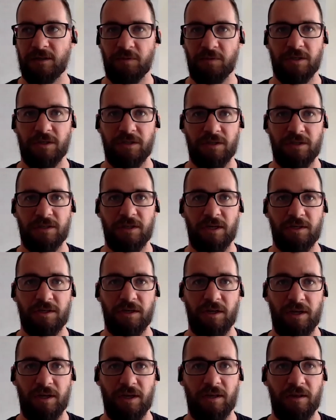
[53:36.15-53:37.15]
which is
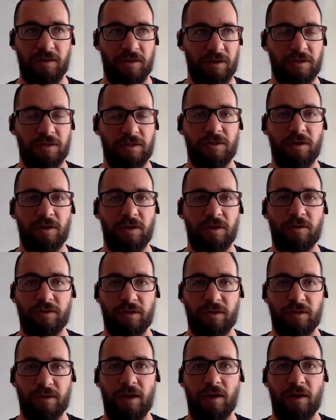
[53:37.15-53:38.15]
essentially the stock
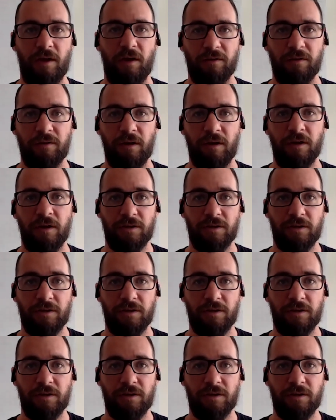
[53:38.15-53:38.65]
that they hold.